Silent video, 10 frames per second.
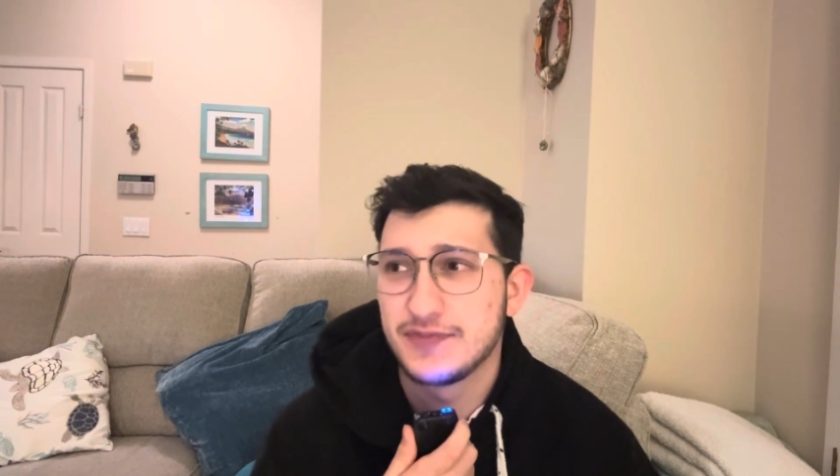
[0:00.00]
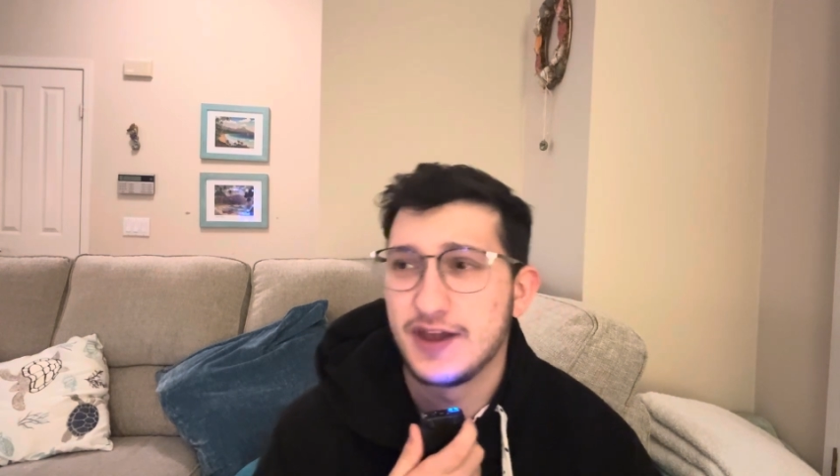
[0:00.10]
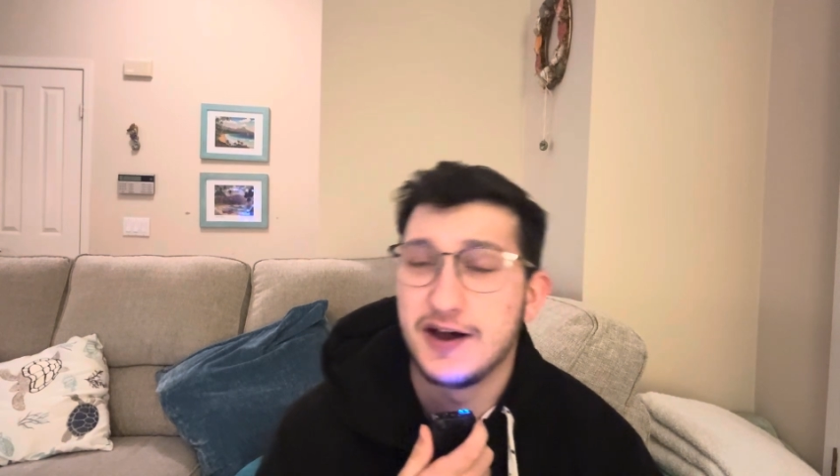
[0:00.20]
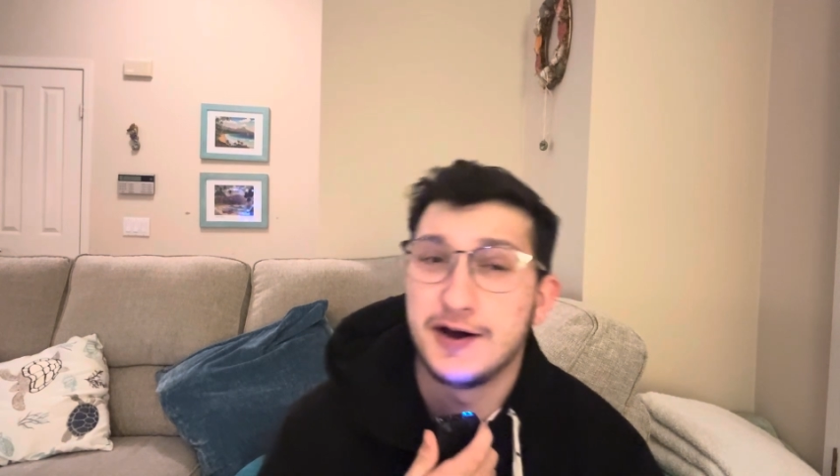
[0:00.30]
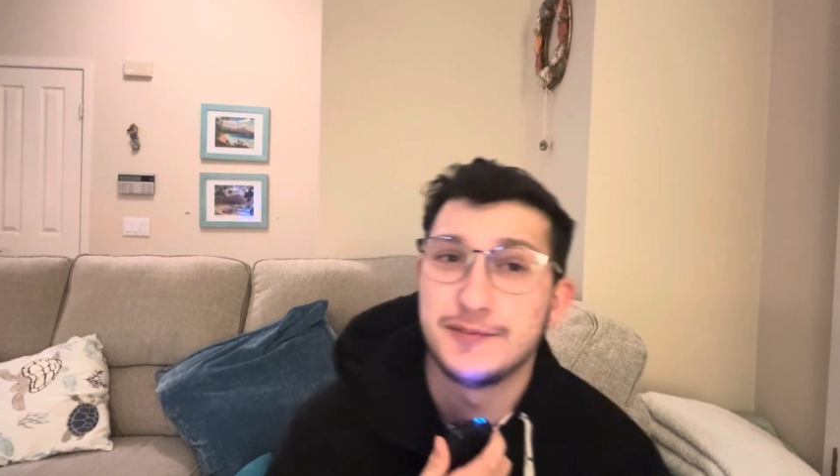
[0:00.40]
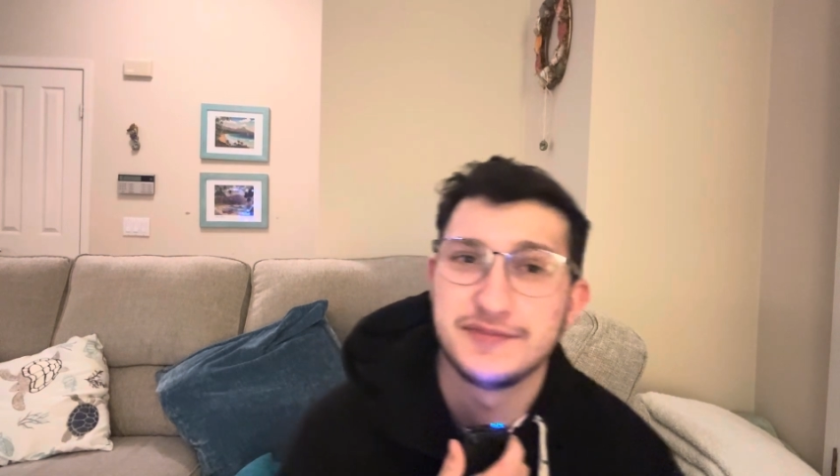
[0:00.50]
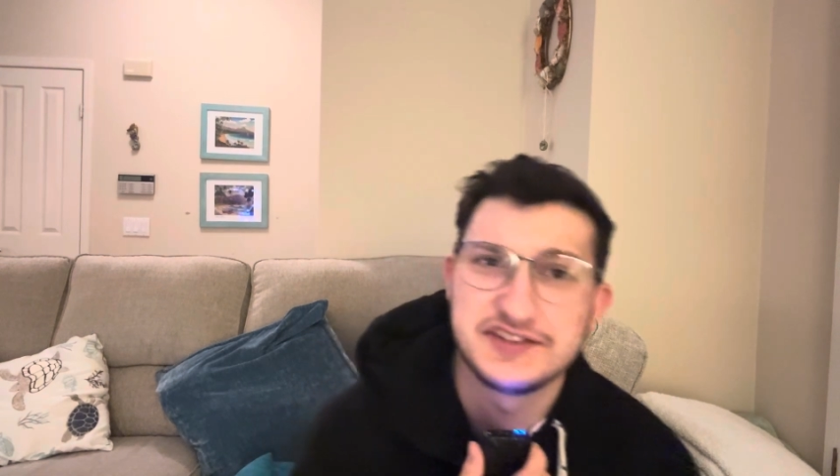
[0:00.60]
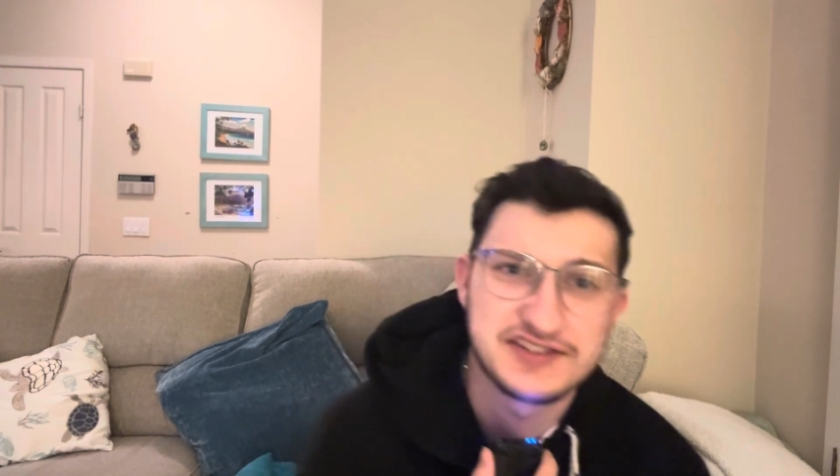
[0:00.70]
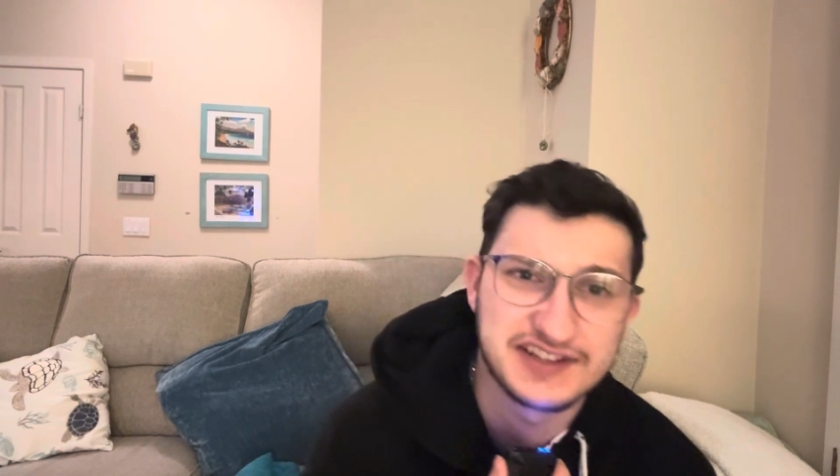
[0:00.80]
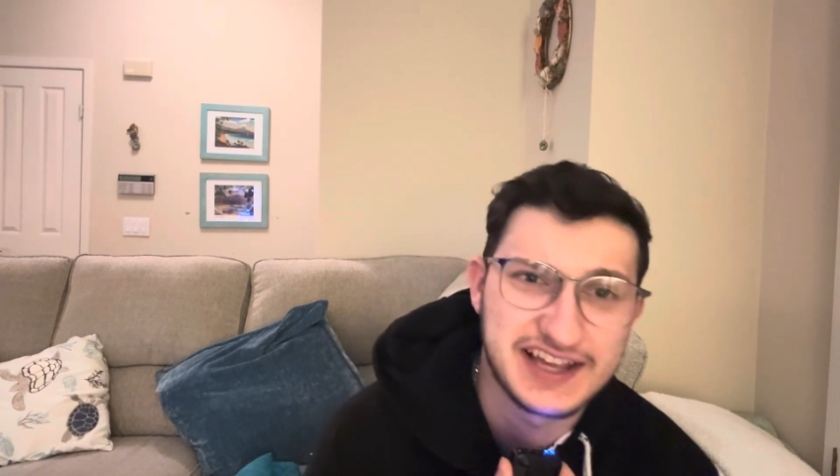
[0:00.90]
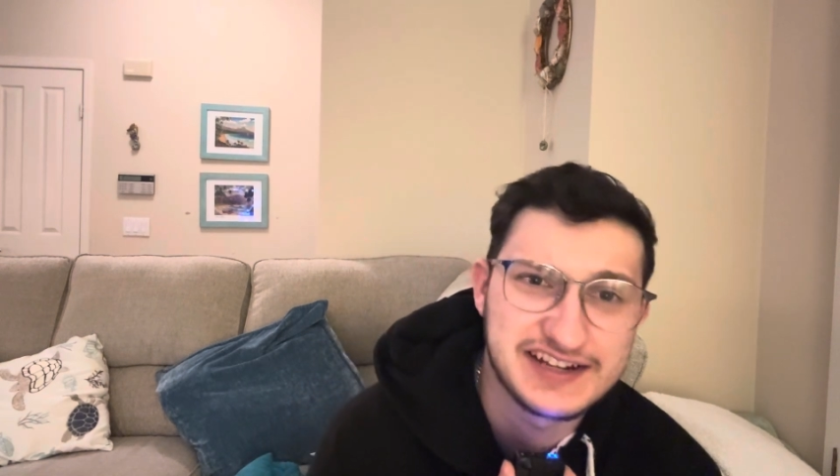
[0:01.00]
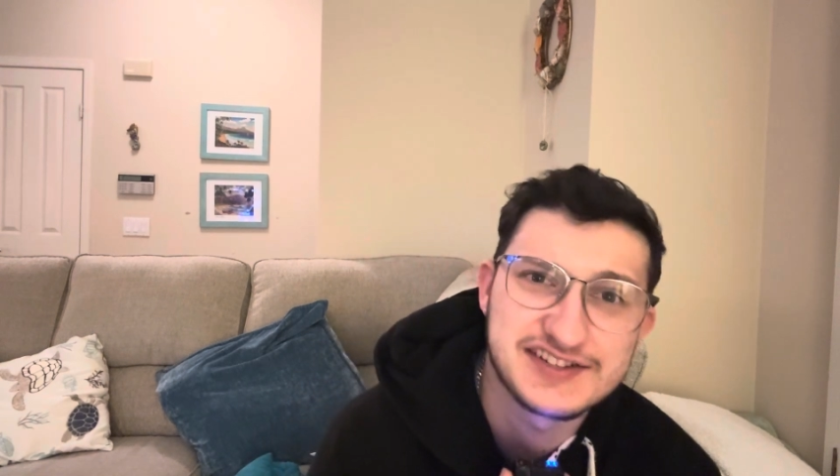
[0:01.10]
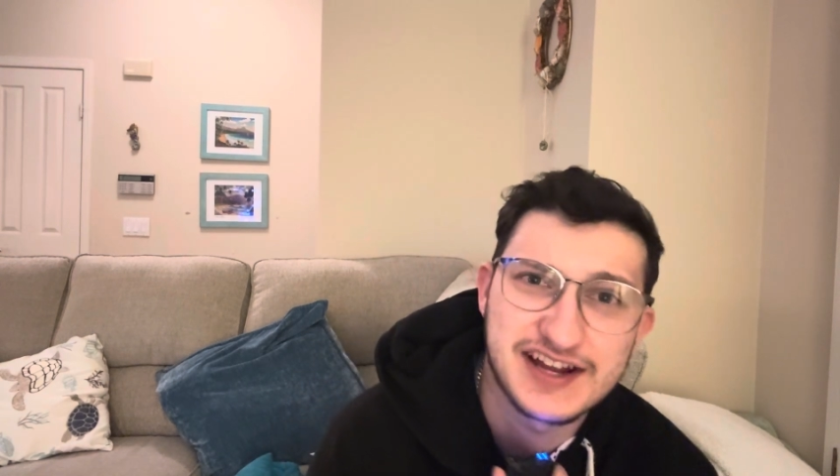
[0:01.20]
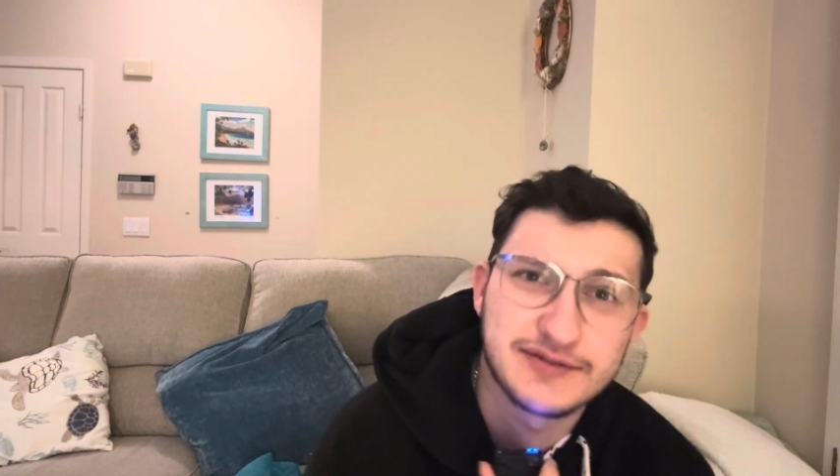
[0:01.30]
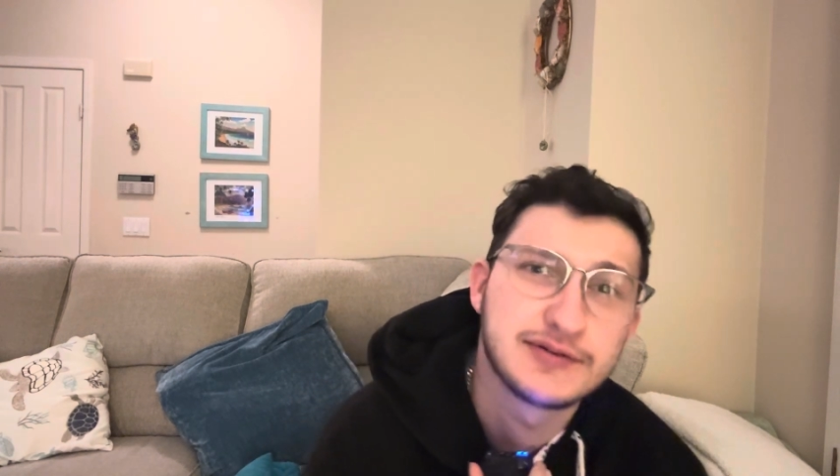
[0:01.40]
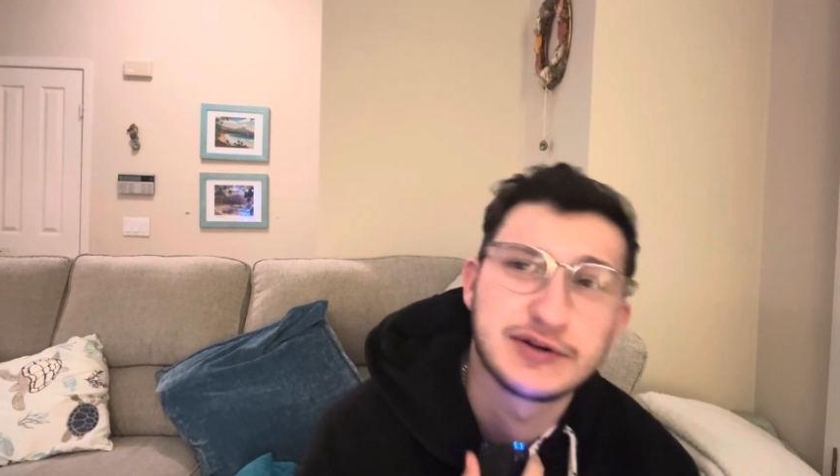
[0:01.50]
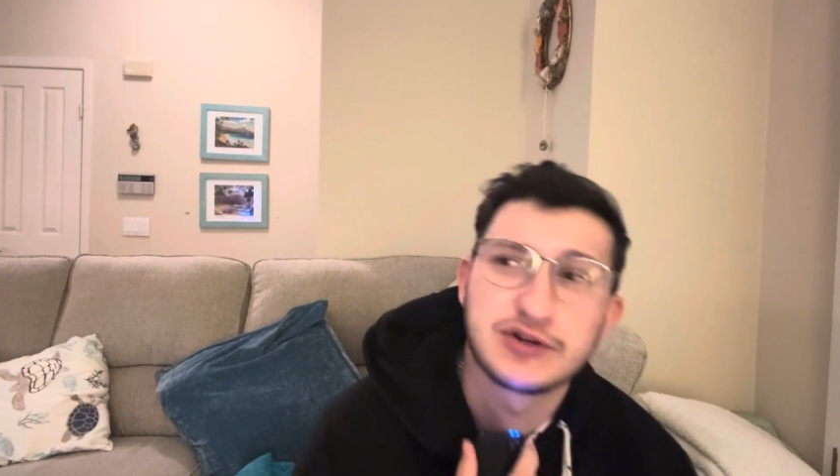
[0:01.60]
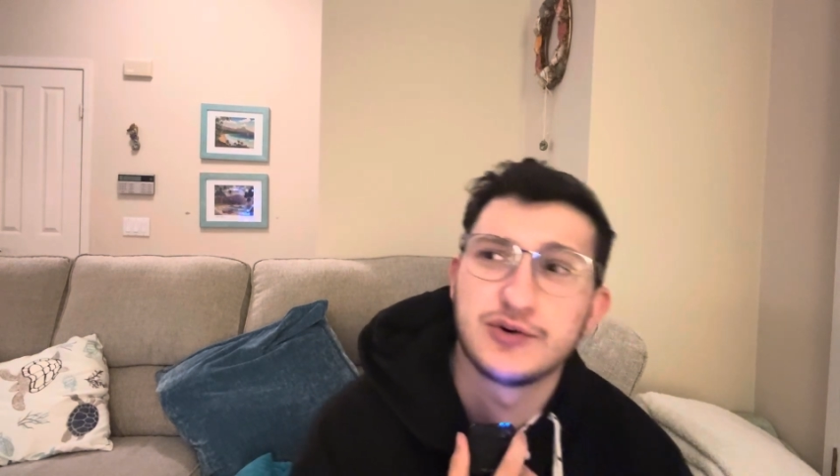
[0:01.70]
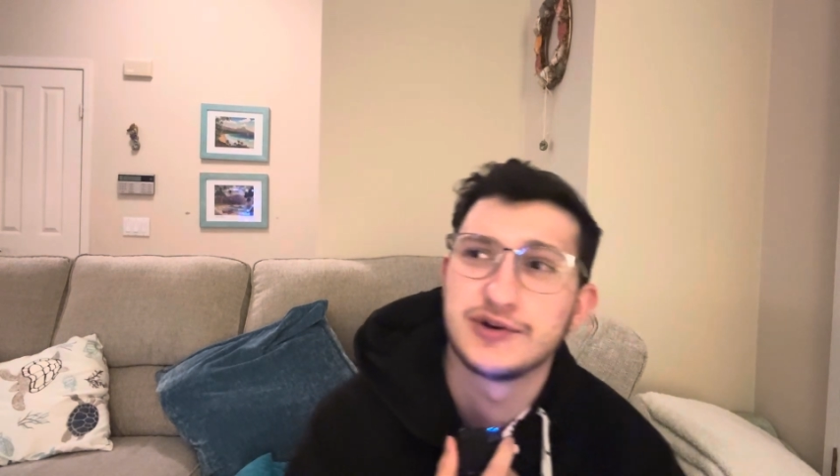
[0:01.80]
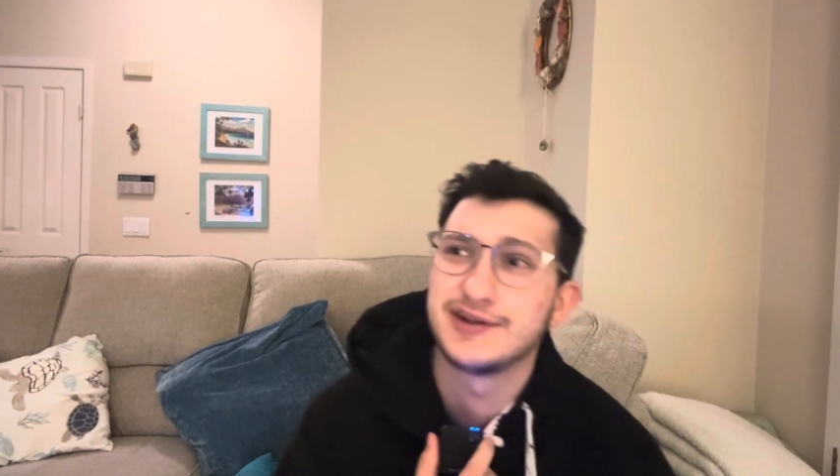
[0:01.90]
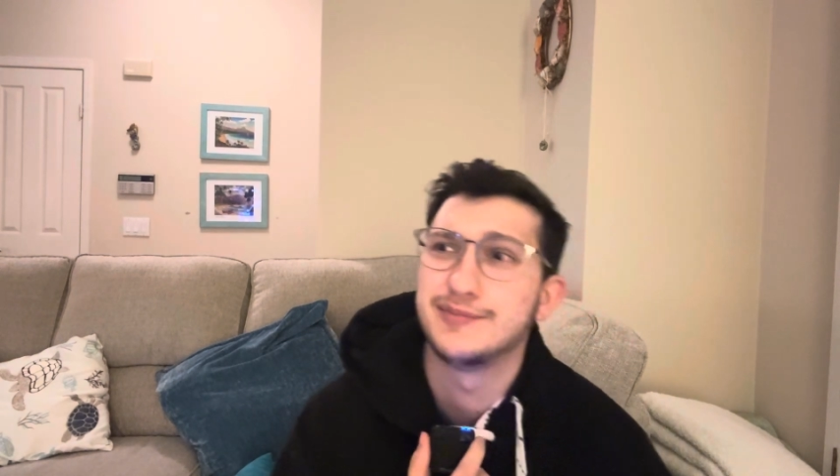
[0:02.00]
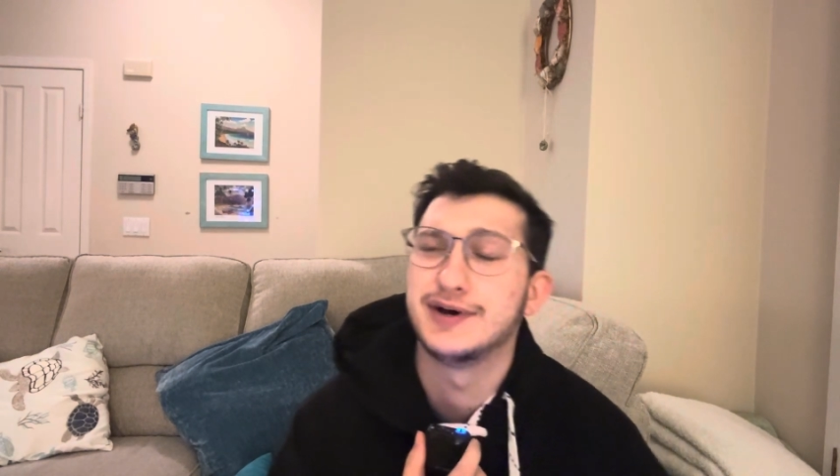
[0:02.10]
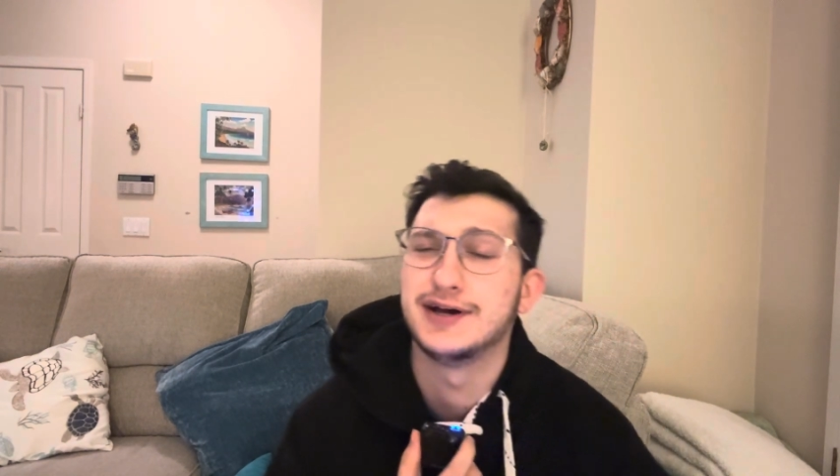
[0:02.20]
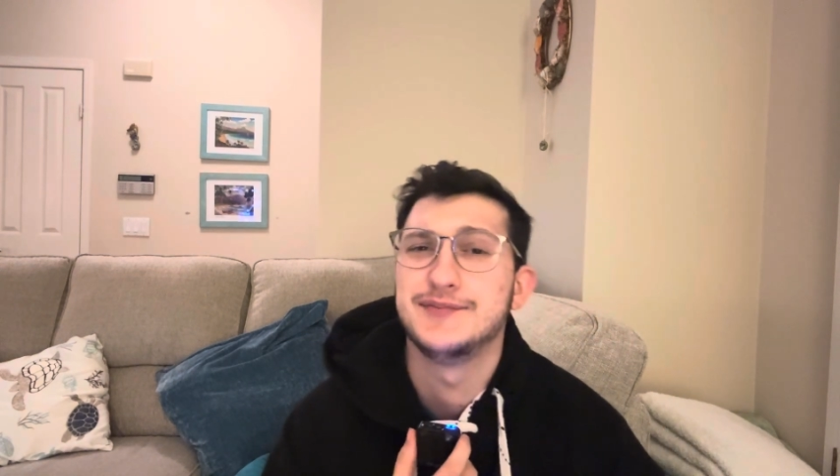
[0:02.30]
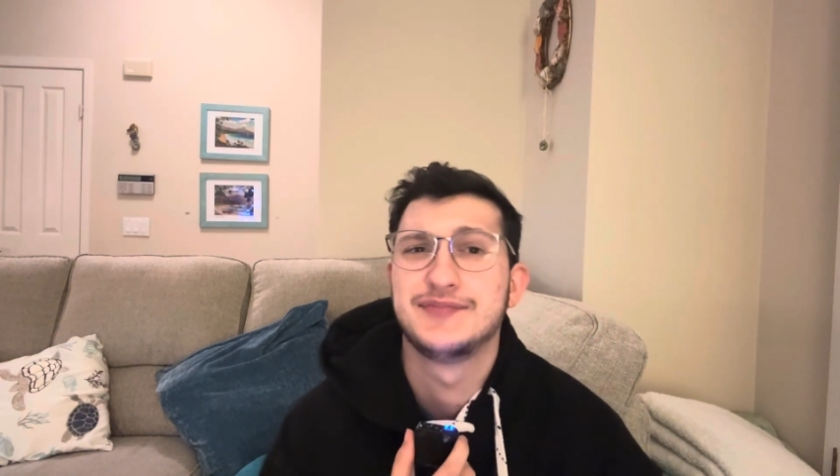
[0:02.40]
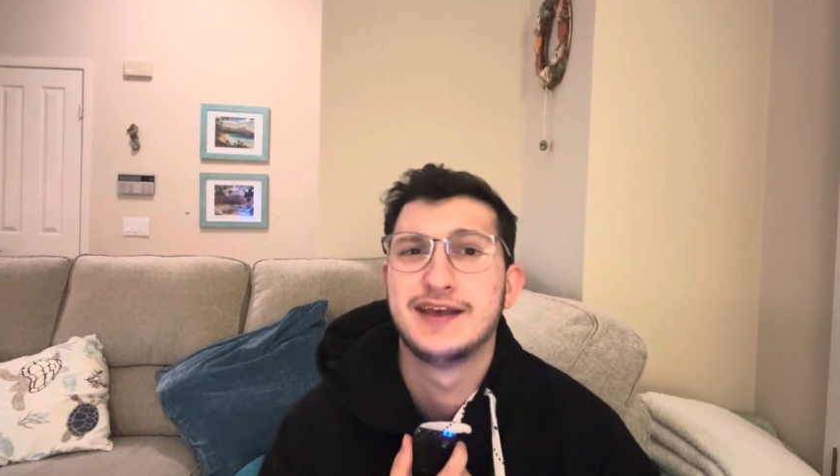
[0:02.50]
This is the latest I ever recorded, but